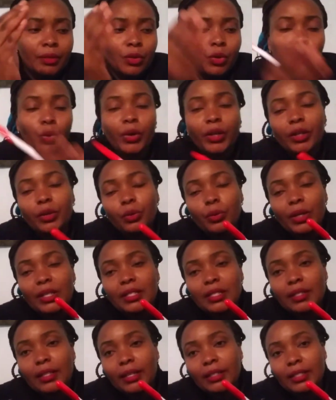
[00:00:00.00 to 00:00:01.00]
Once
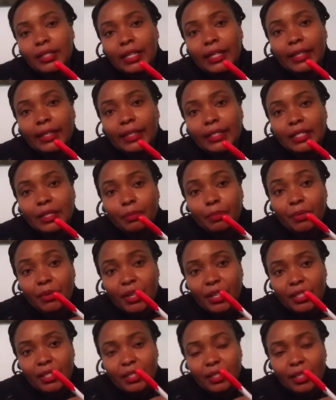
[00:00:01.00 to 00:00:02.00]
that heel is
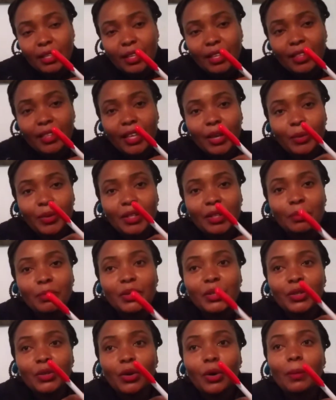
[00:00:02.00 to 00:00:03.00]
pressed, there will be
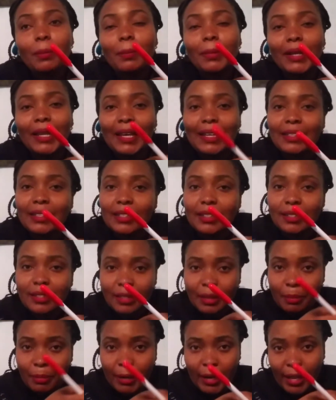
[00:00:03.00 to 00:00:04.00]
no blood
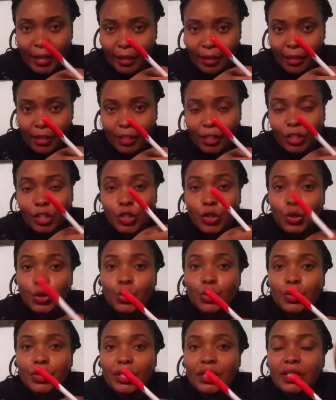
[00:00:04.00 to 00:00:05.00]
supply due
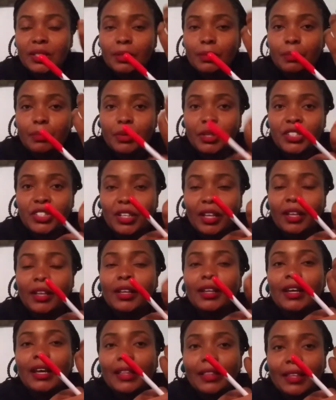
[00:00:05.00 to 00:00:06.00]
to this pressure,
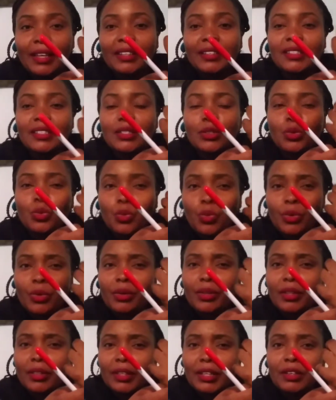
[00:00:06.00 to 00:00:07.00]
and that is
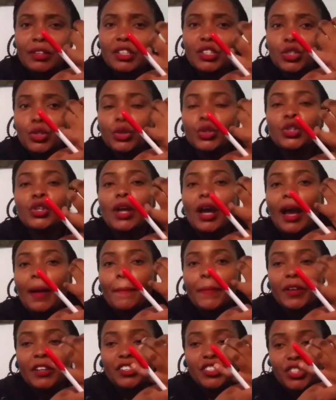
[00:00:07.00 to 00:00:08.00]
the reason a
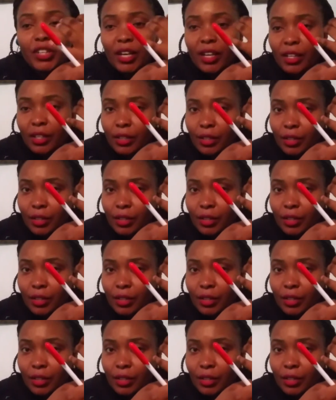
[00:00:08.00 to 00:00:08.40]
pressure